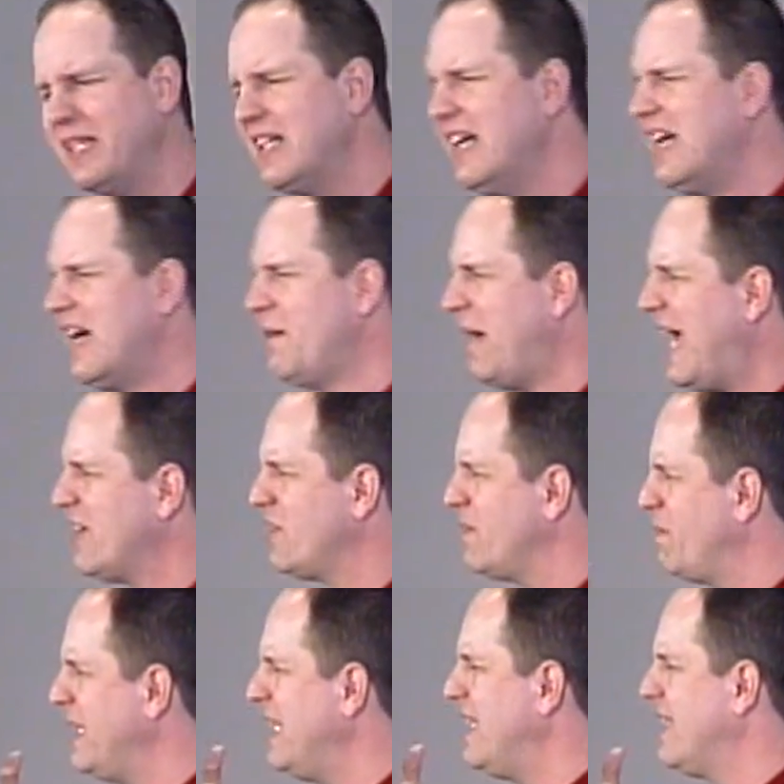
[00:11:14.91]
I mean,
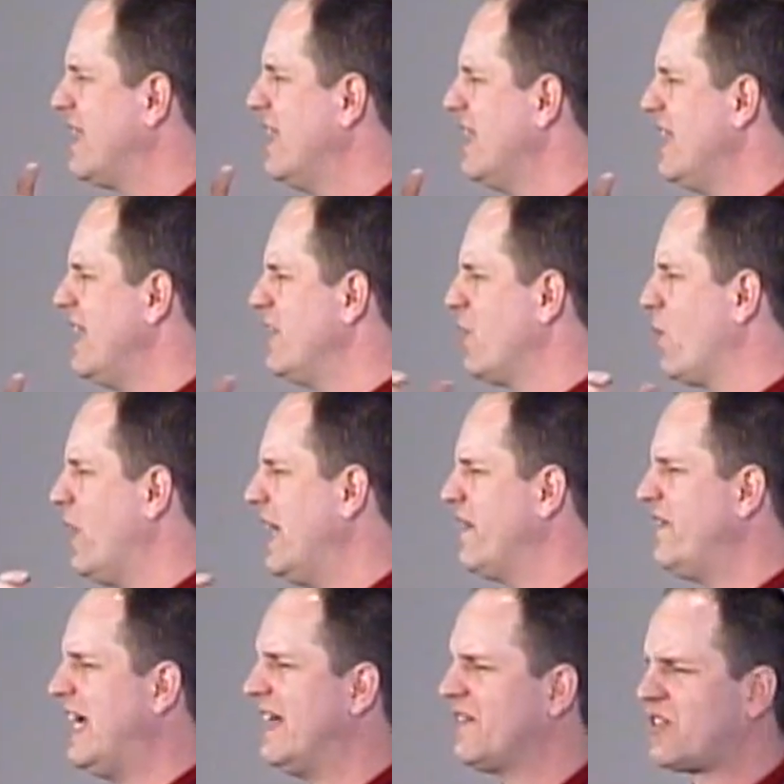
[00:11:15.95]
imagine being in the way
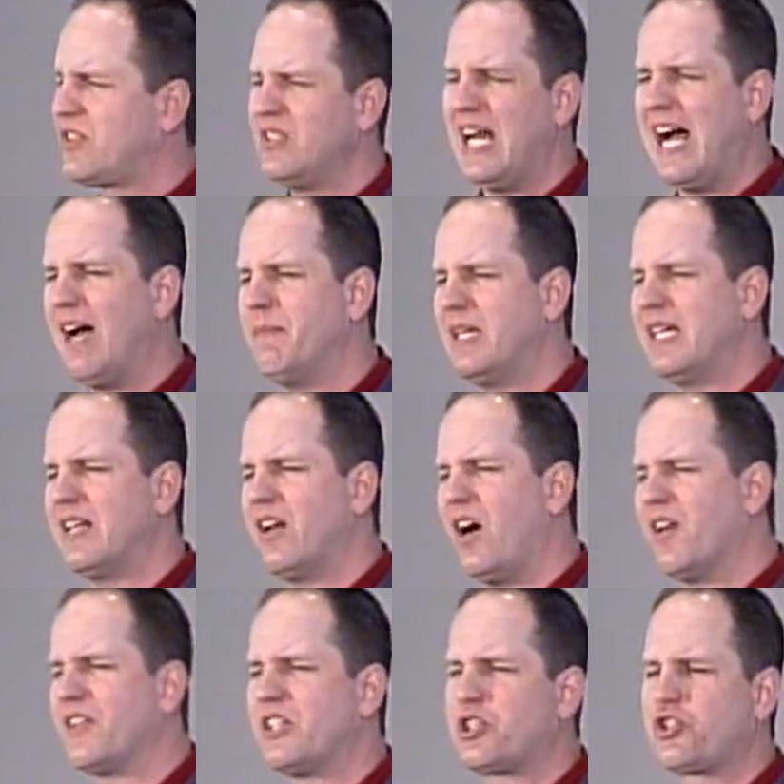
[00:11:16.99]
of that tsunami and
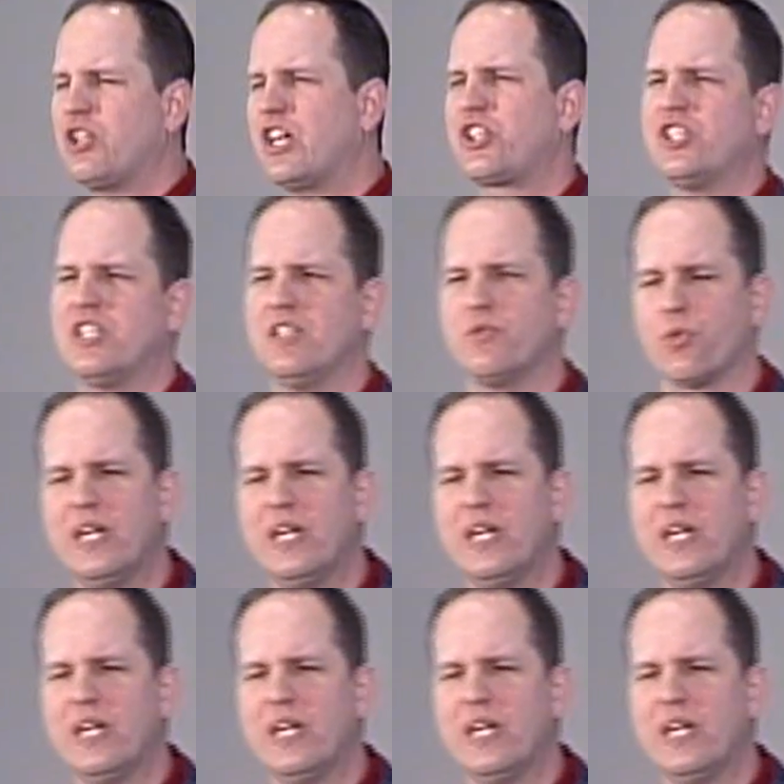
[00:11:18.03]
all the destruction it